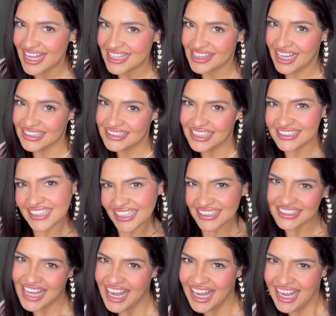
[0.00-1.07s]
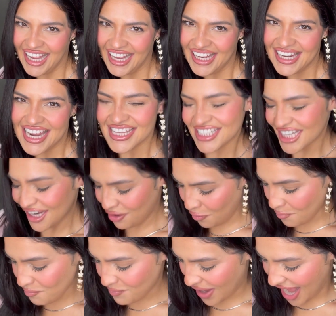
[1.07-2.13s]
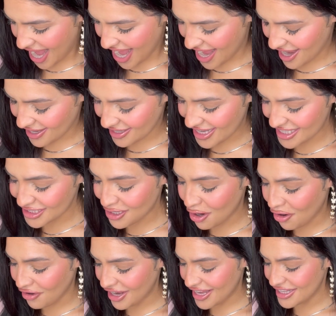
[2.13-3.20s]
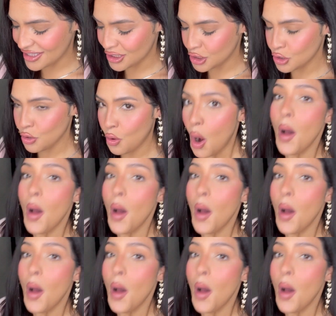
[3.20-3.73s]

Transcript: Tan, leche con pan. Let's go into,